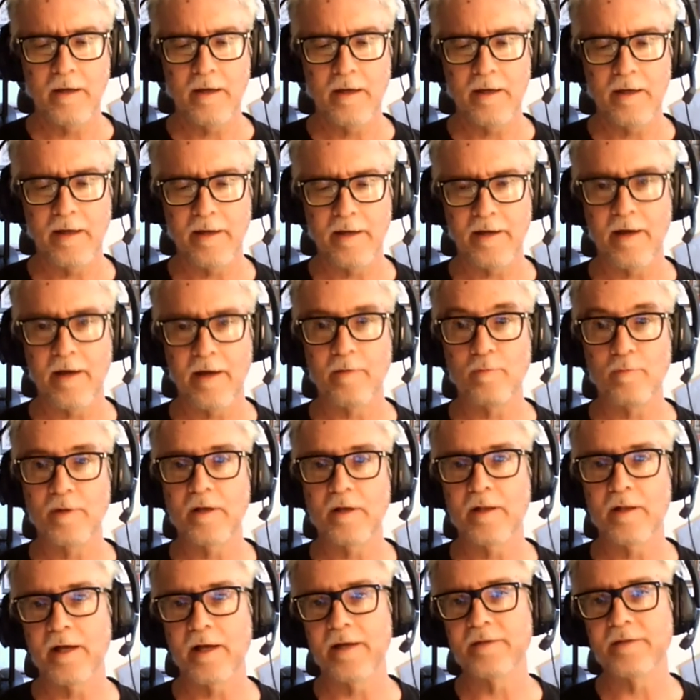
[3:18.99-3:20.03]
and I
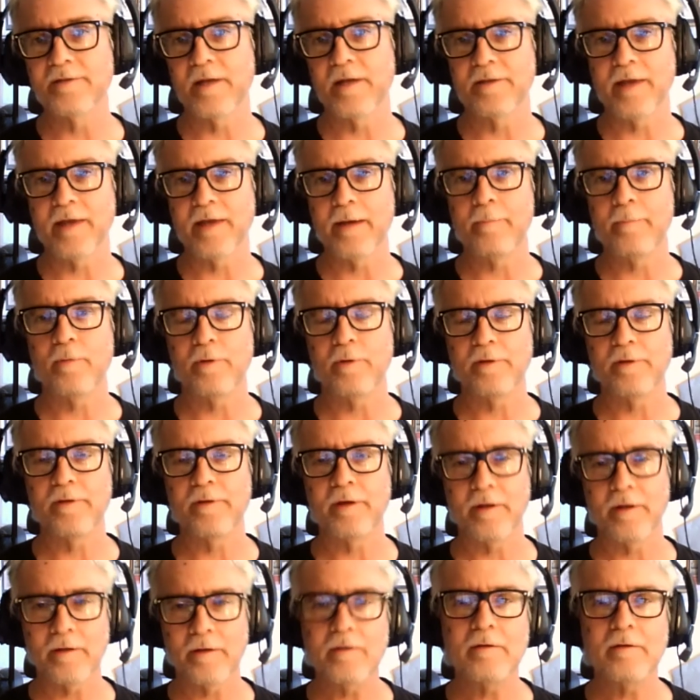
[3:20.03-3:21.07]
realized at that point
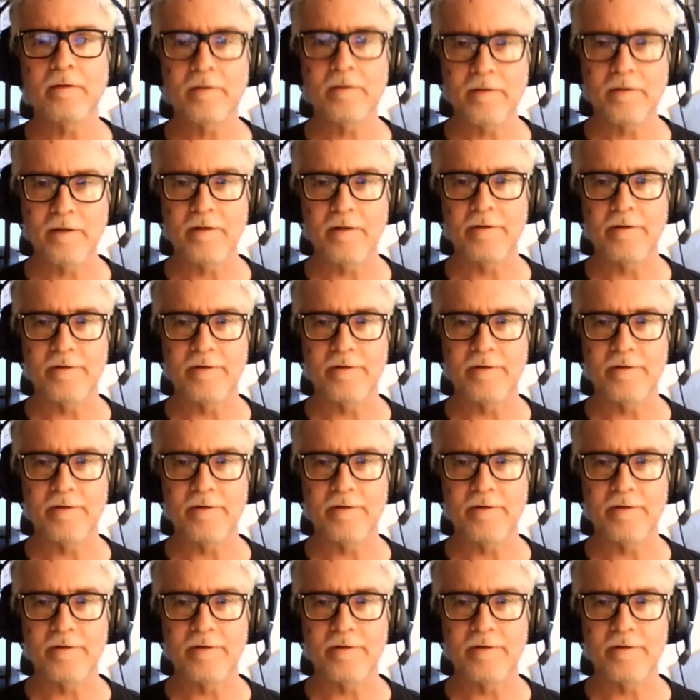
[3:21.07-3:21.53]
that you know,